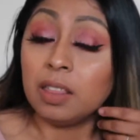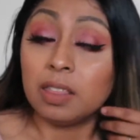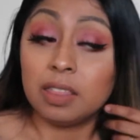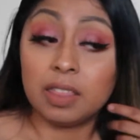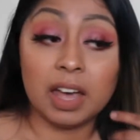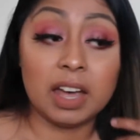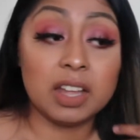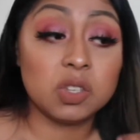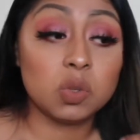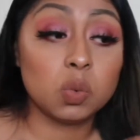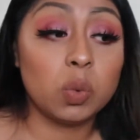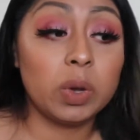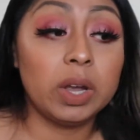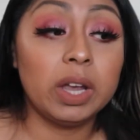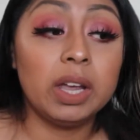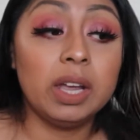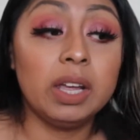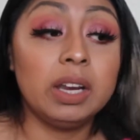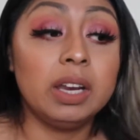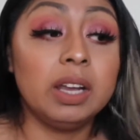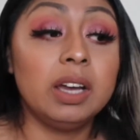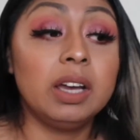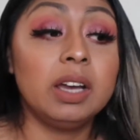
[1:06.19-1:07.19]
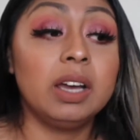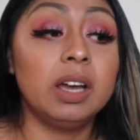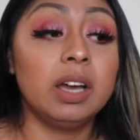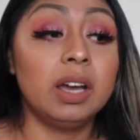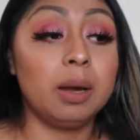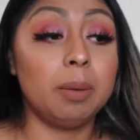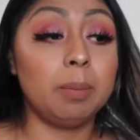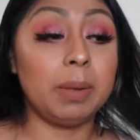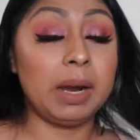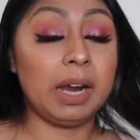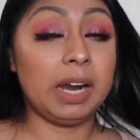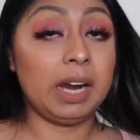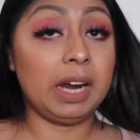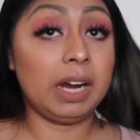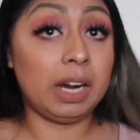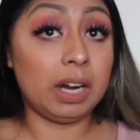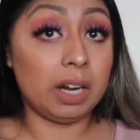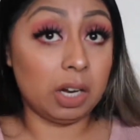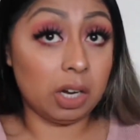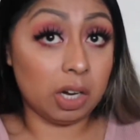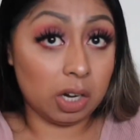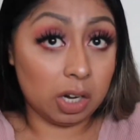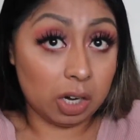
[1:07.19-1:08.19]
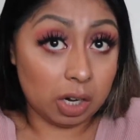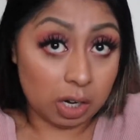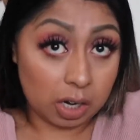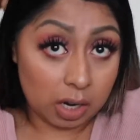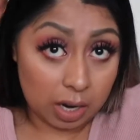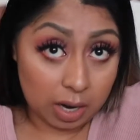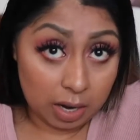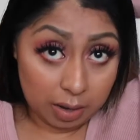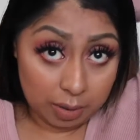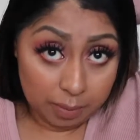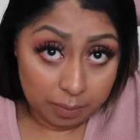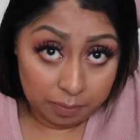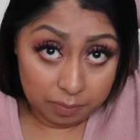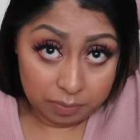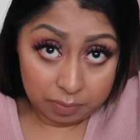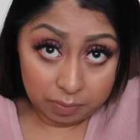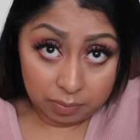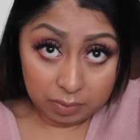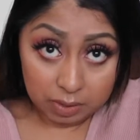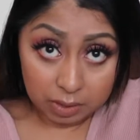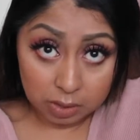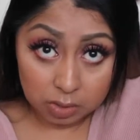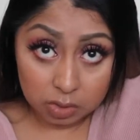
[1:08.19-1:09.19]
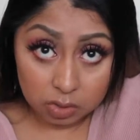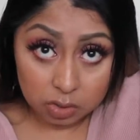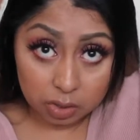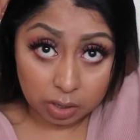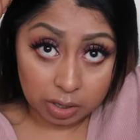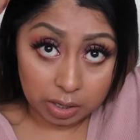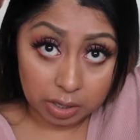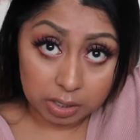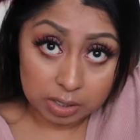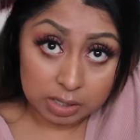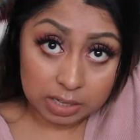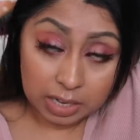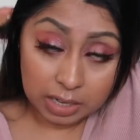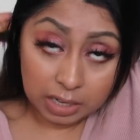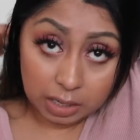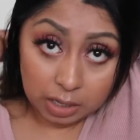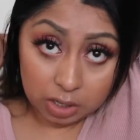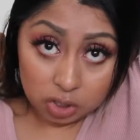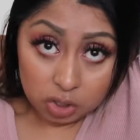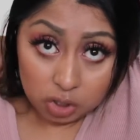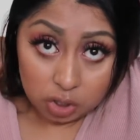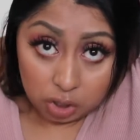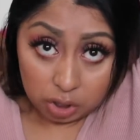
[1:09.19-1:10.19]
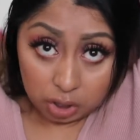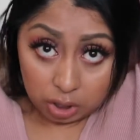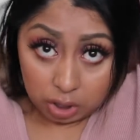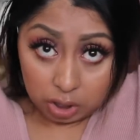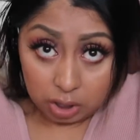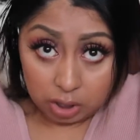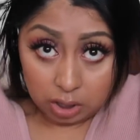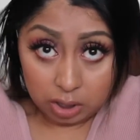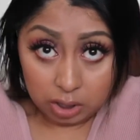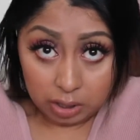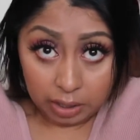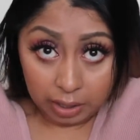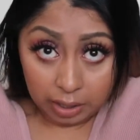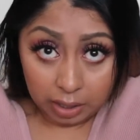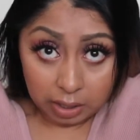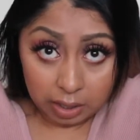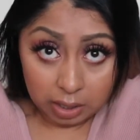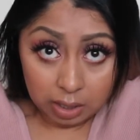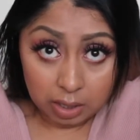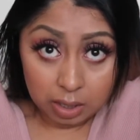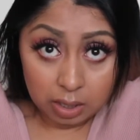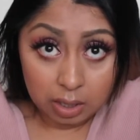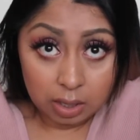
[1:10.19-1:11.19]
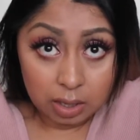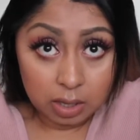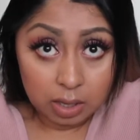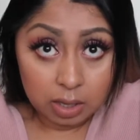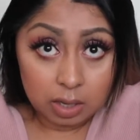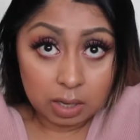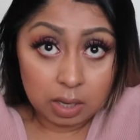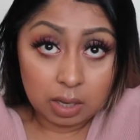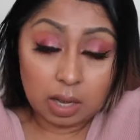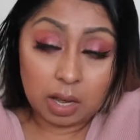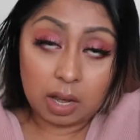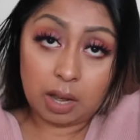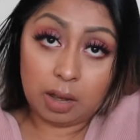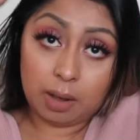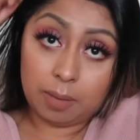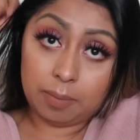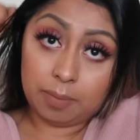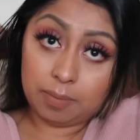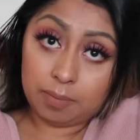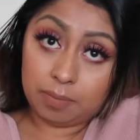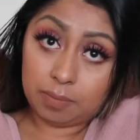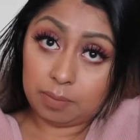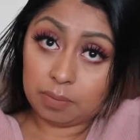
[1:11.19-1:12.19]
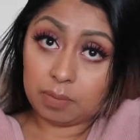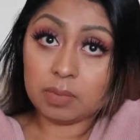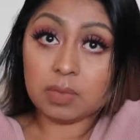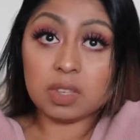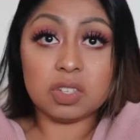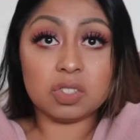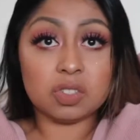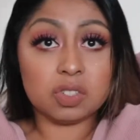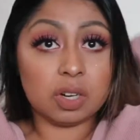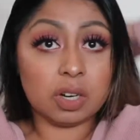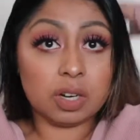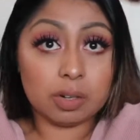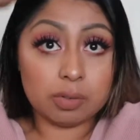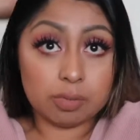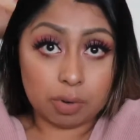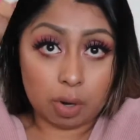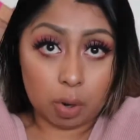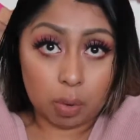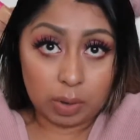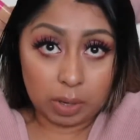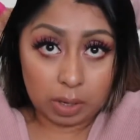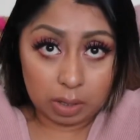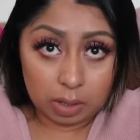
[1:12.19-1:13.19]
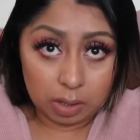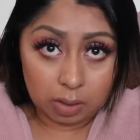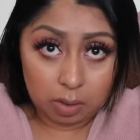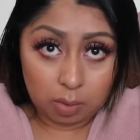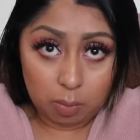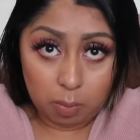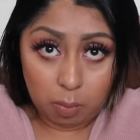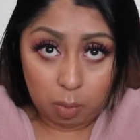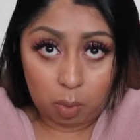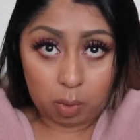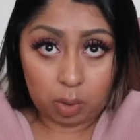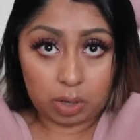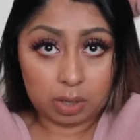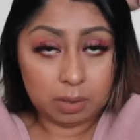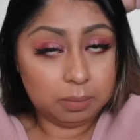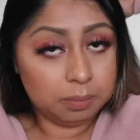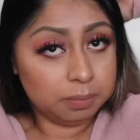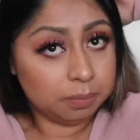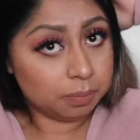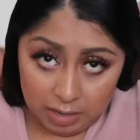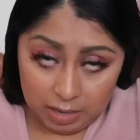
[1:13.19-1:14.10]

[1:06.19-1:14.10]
that's when my hair started taking a turn, like it started growing a little more.